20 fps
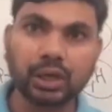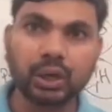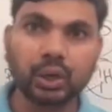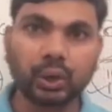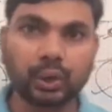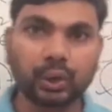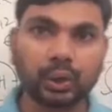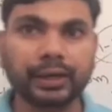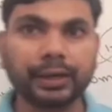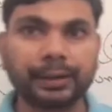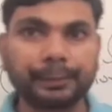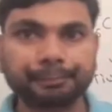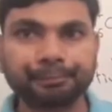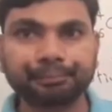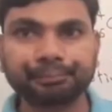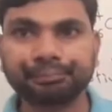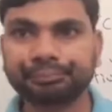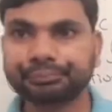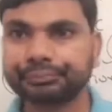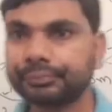
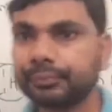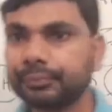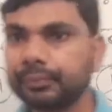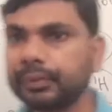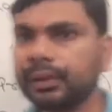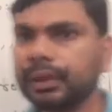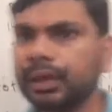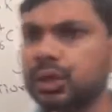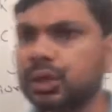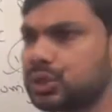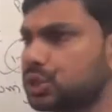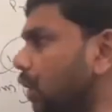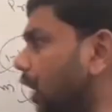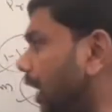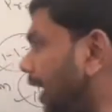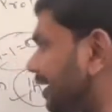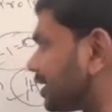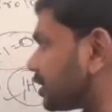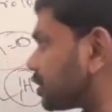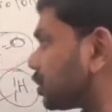Okay, so
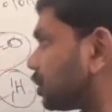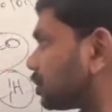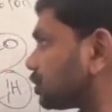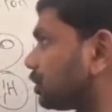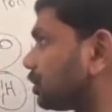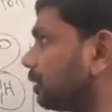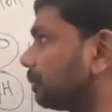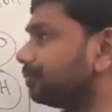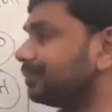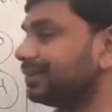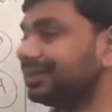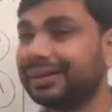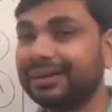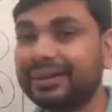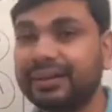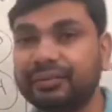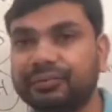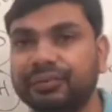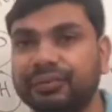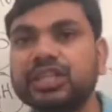isotope, the
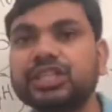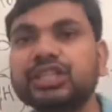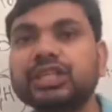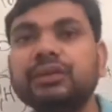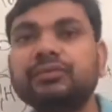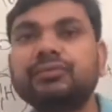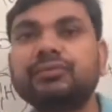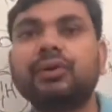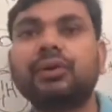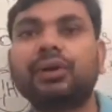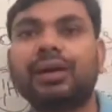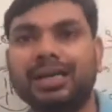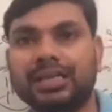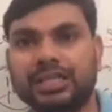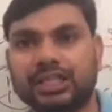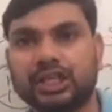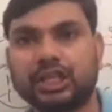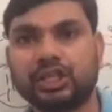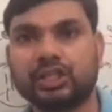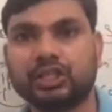definition for
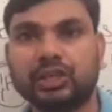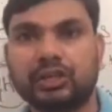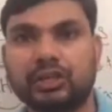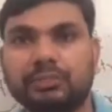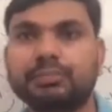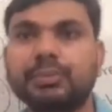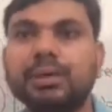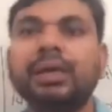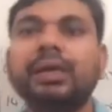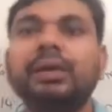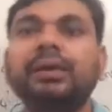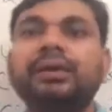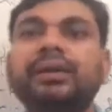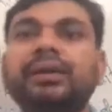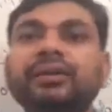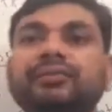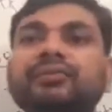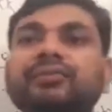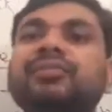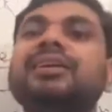isotope,
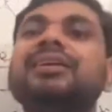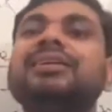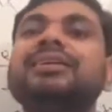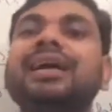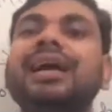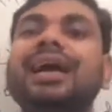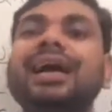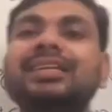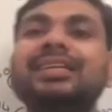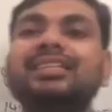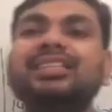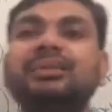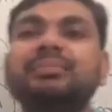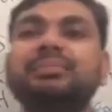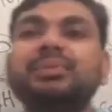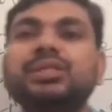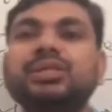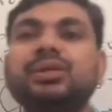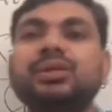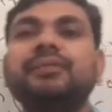different
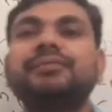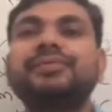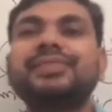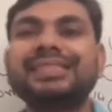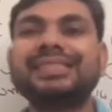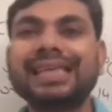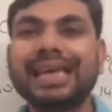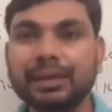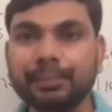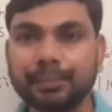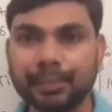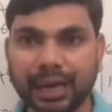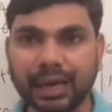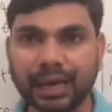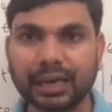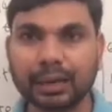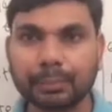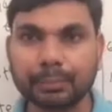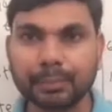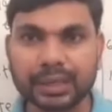atoms of same
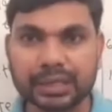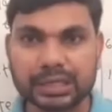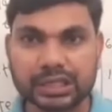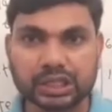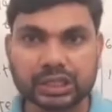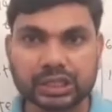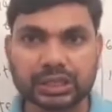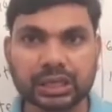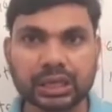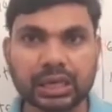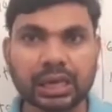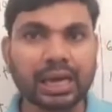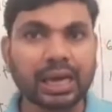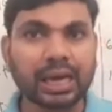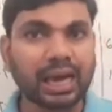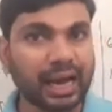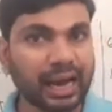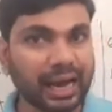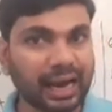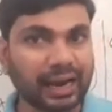element
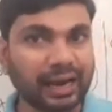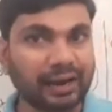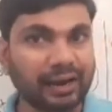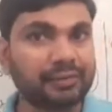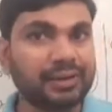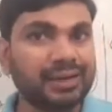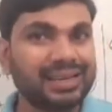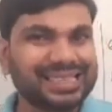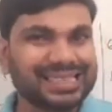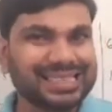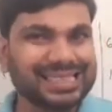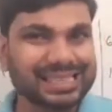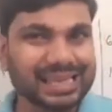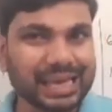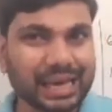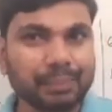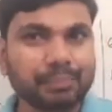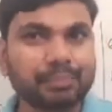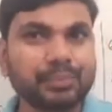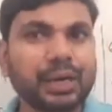have
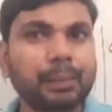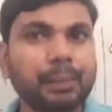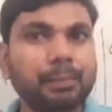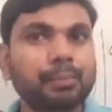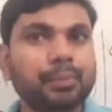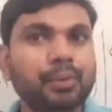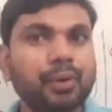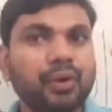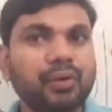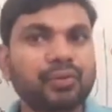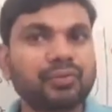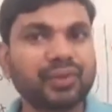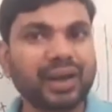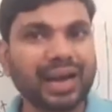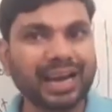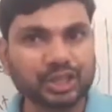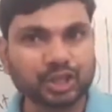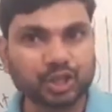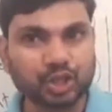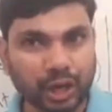same number of
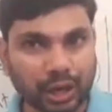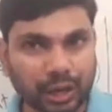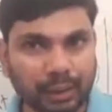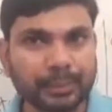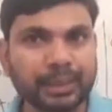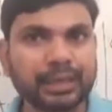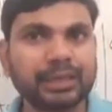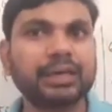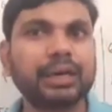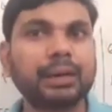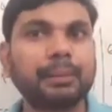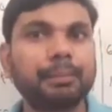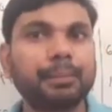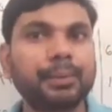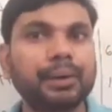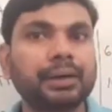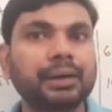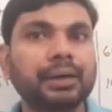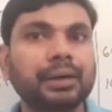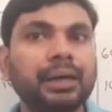atomic
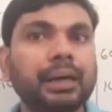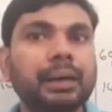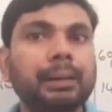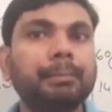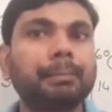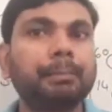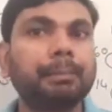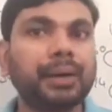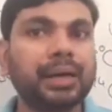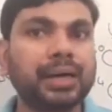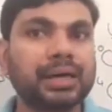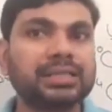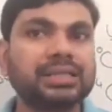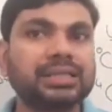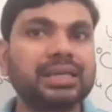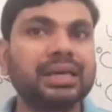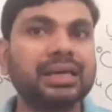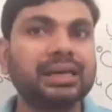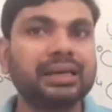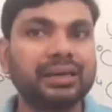number
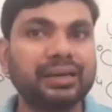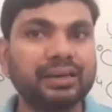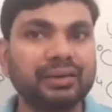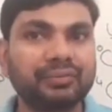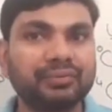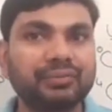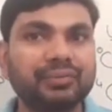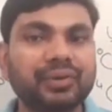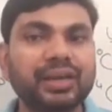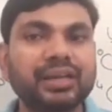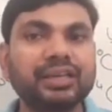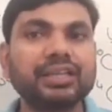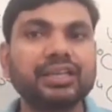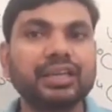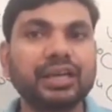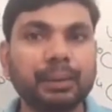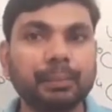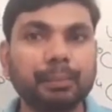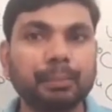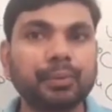but different
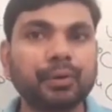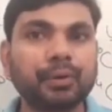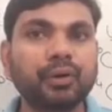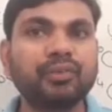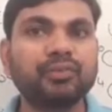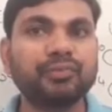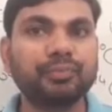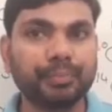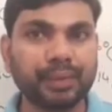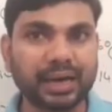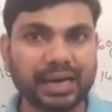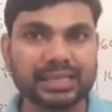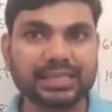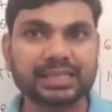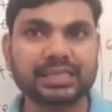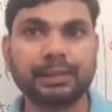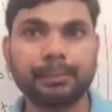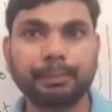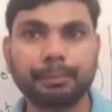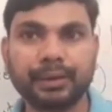number of
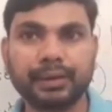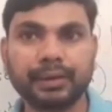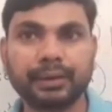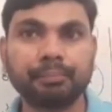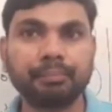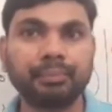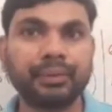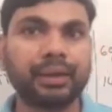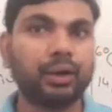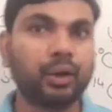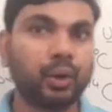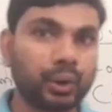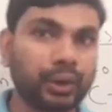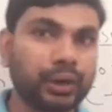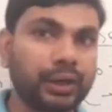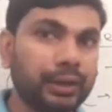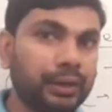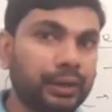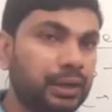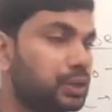mass number.
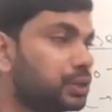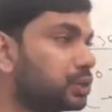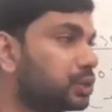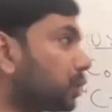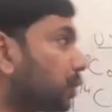Okay,